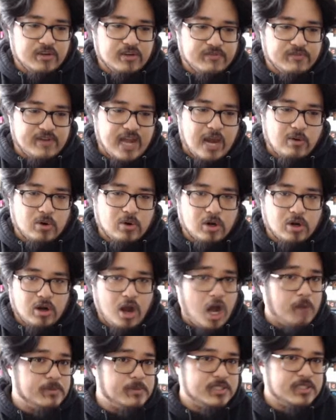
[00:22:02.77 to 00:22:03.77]
of now are
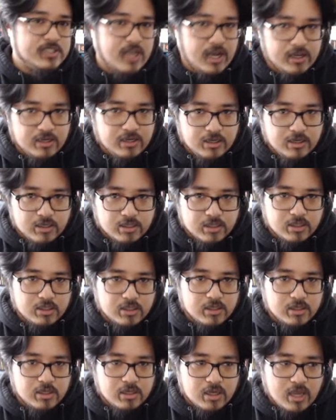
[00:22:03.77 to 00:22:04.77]
homicide
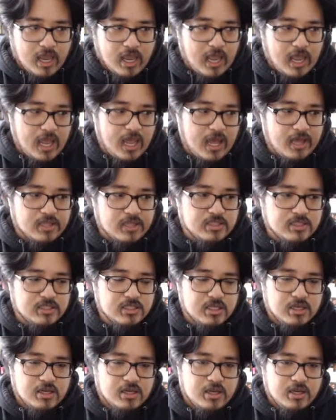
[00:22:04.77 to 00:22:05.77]

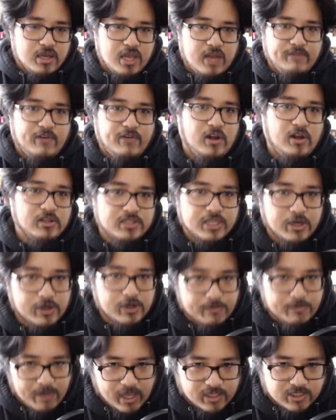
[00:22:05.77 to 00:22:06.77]
and
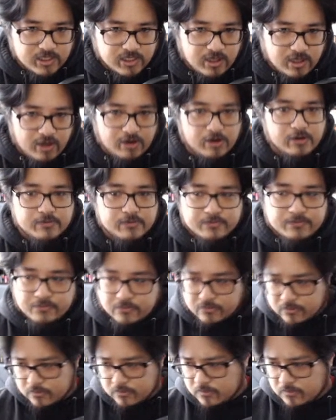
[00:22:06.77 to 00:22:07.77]
involuntary manslaughter.
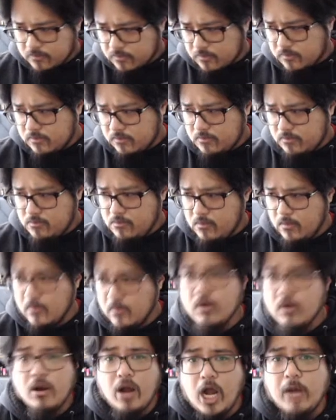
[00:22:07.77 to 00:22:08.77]

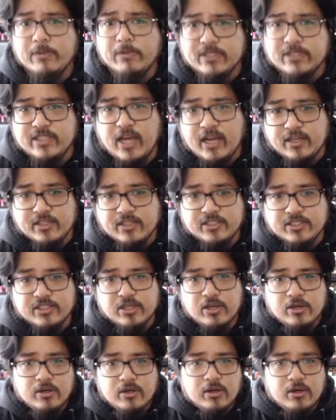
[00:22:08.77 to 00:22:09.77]
Homicide is
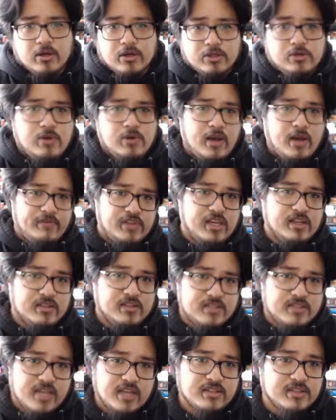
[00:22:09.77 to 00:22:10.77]
you have the
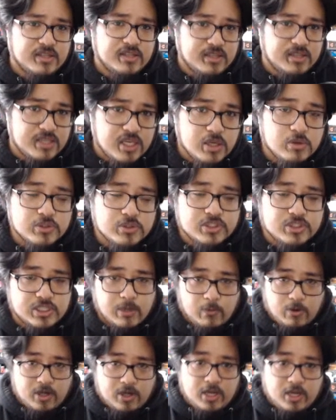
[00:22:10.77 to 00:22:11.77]
intent to kill
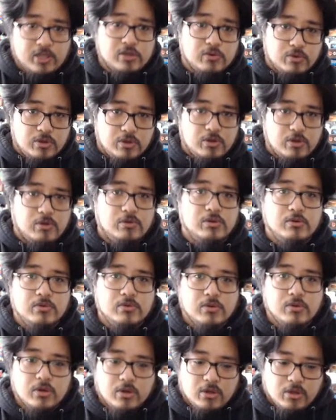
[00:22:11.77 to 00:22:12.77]
someone, and you
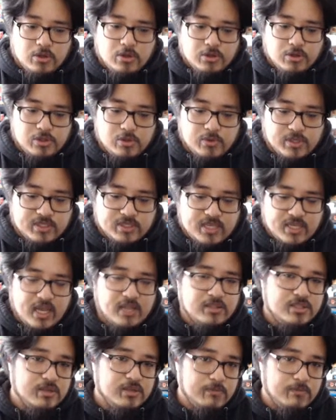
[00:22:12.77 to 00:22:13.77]
do. You
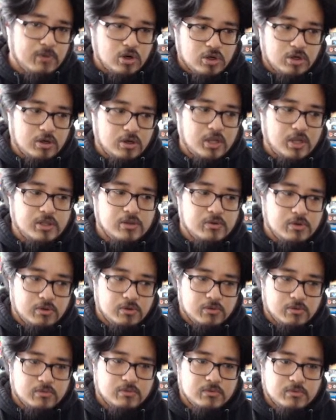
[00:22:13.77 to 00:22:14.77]
intend to murder, and you
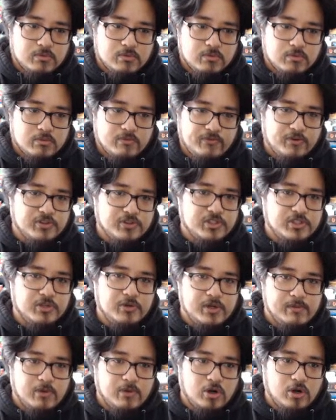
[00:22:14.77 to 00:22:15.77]
do. First
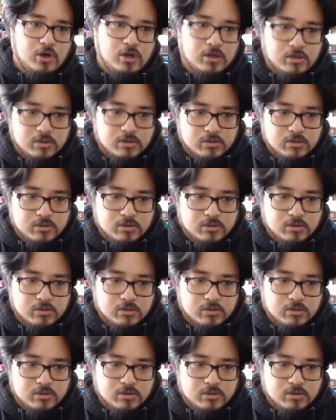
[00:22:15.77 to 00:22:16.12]
degree murder.